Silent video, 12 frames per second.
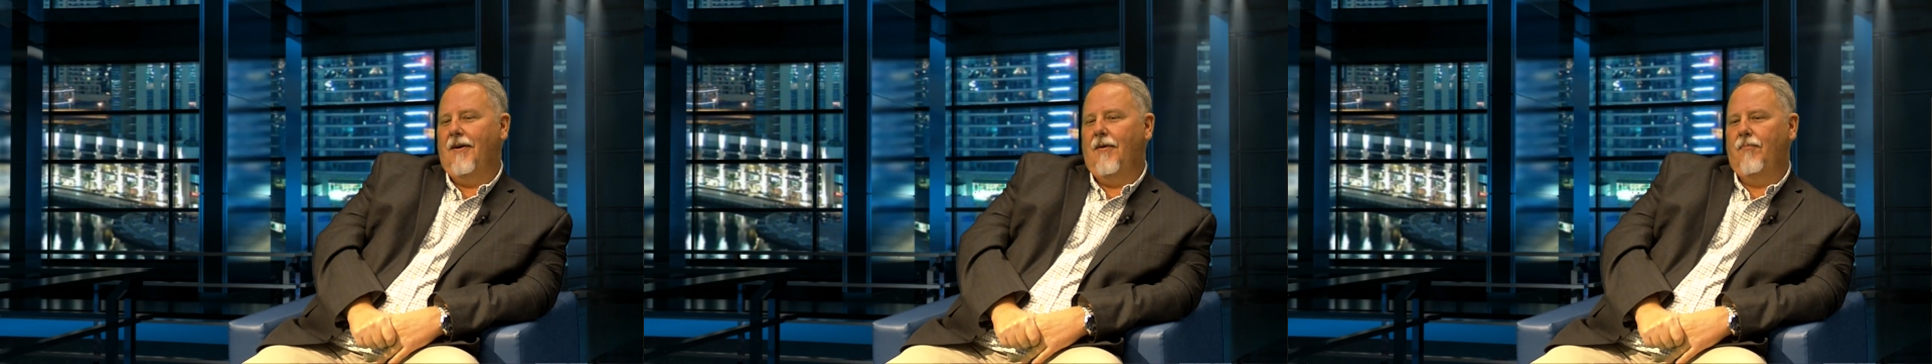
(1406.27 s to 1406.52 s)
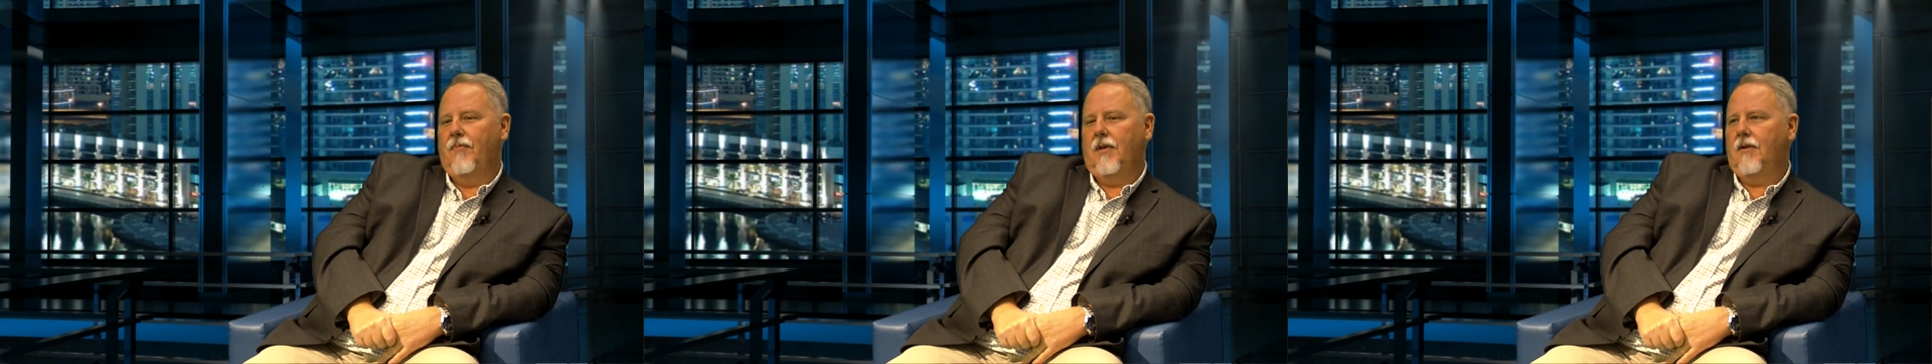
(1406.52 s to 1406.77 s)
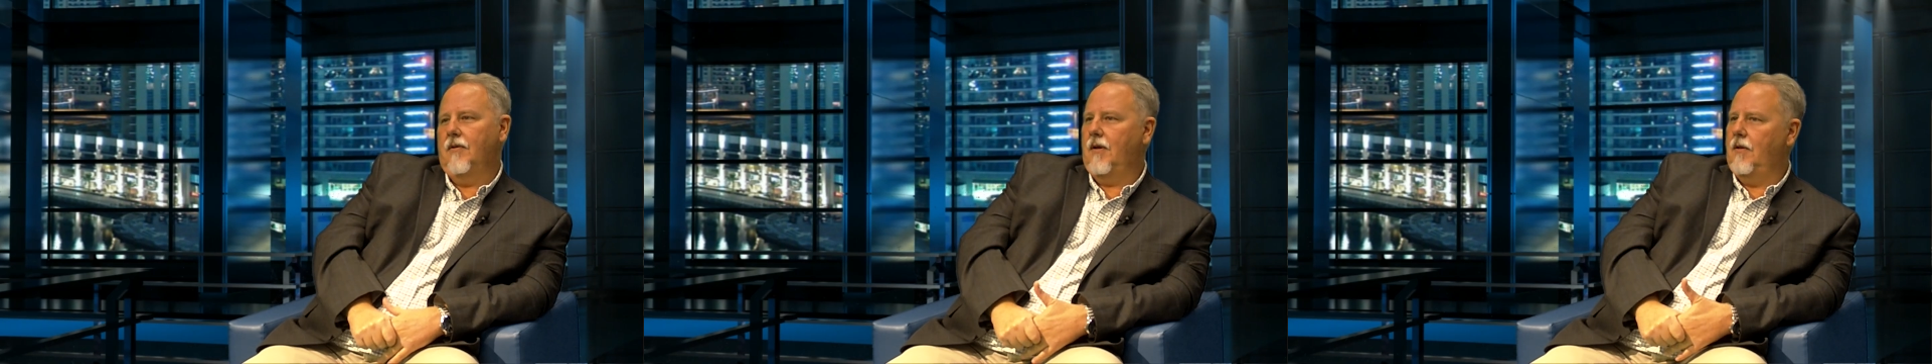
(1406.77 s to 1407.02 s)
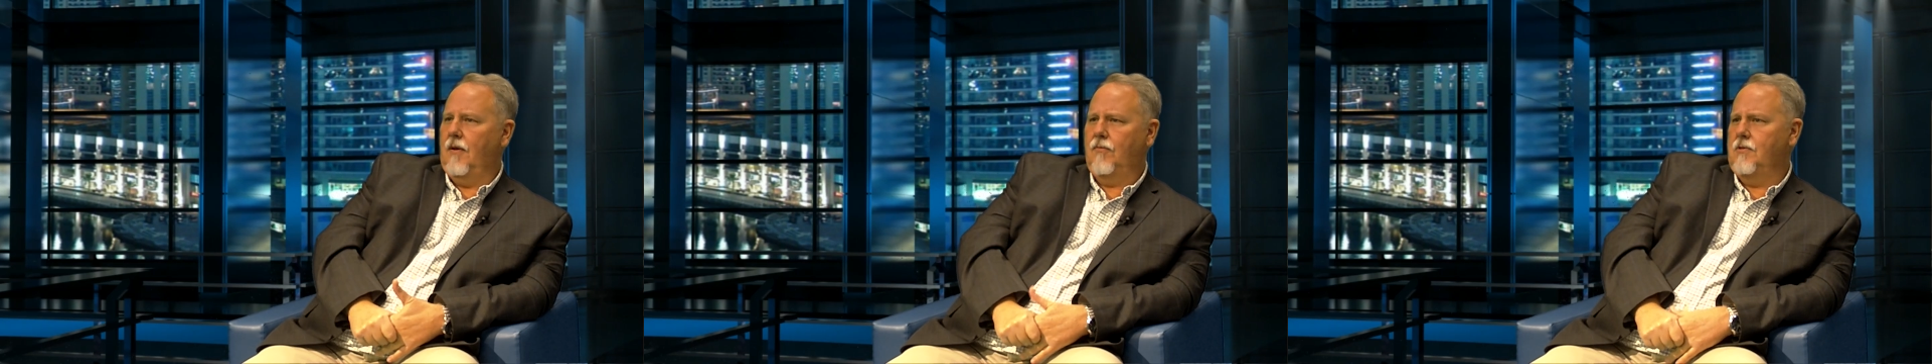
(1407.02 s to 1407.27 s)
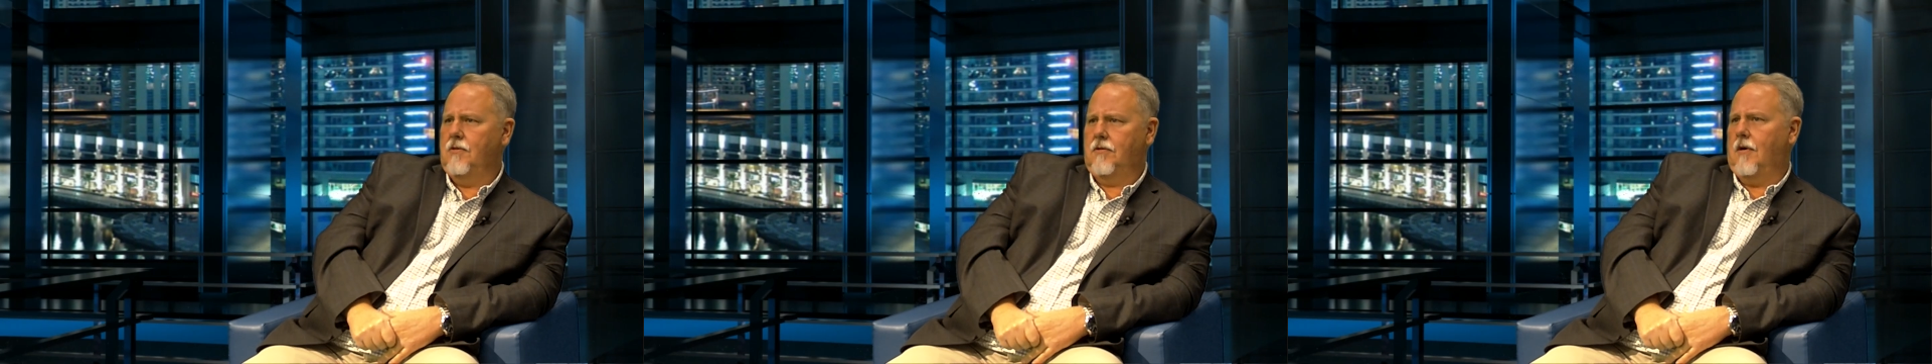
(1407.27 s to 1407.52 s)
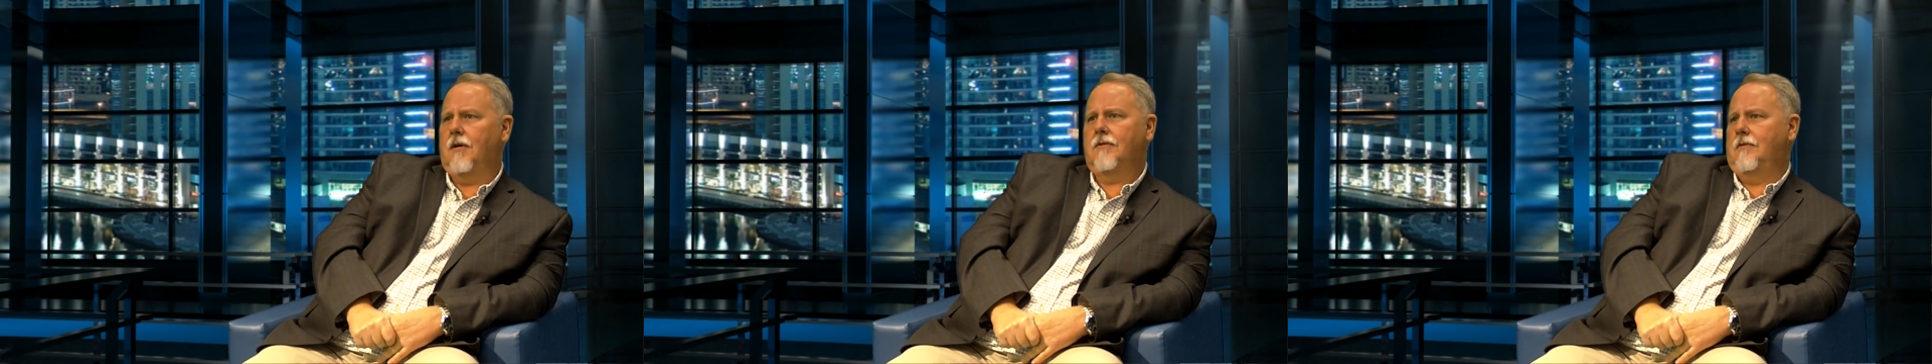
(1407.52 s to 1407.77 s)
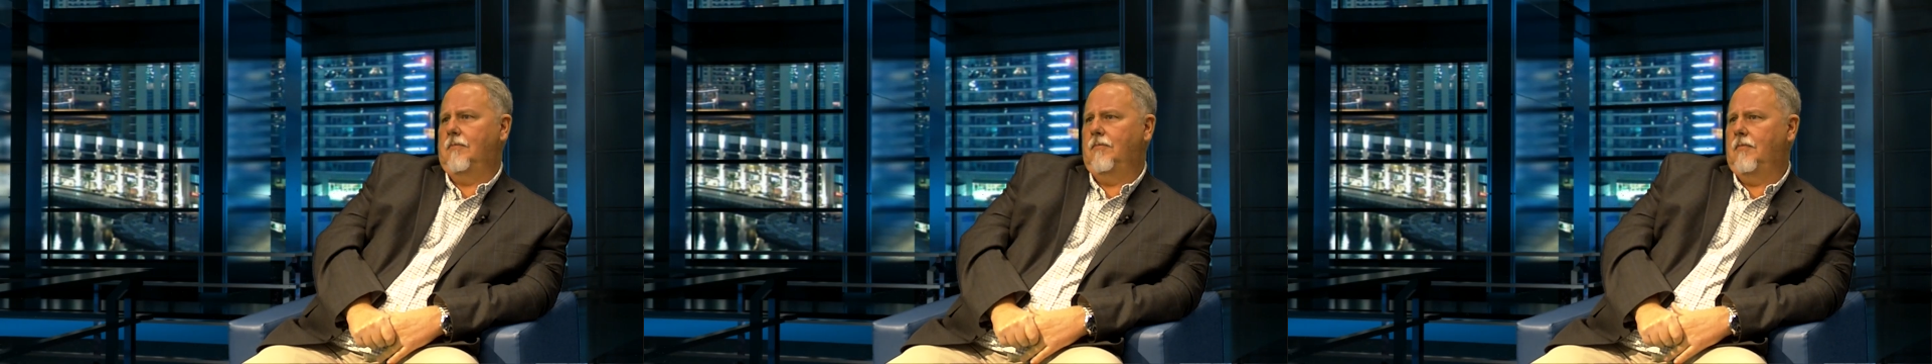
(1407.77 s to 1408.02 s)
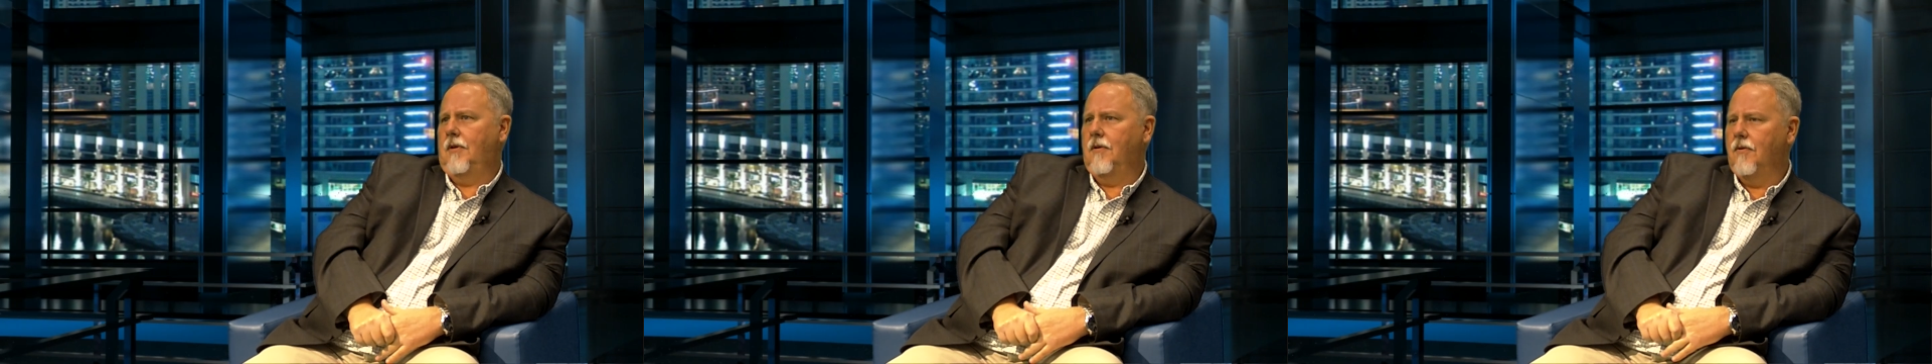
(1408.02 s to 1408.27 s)
you know, that was just awesome,
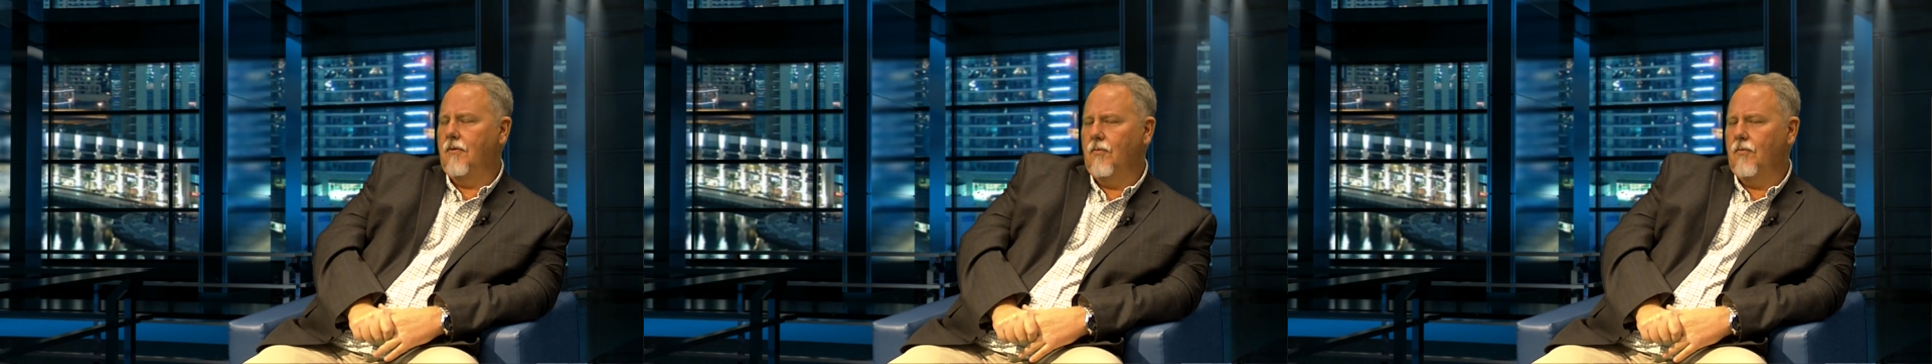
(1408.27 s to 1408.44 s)
you know,